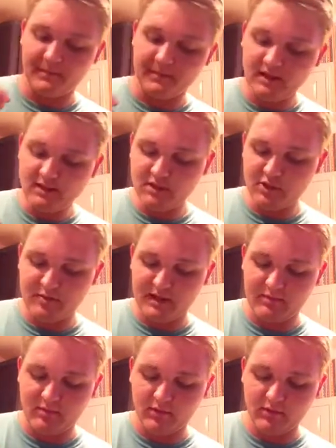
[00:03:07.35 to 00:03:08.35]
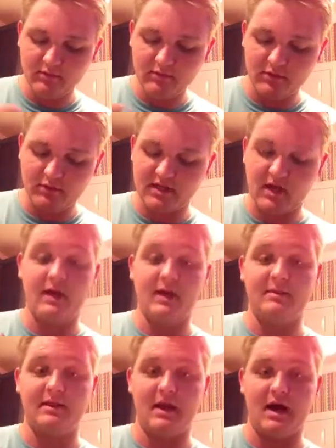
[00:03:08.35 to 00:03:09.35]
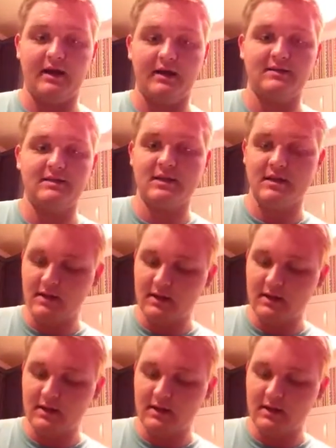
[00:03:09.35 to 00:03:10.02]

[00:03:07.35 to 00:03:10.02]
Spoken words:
These two people, you saw him in the audience,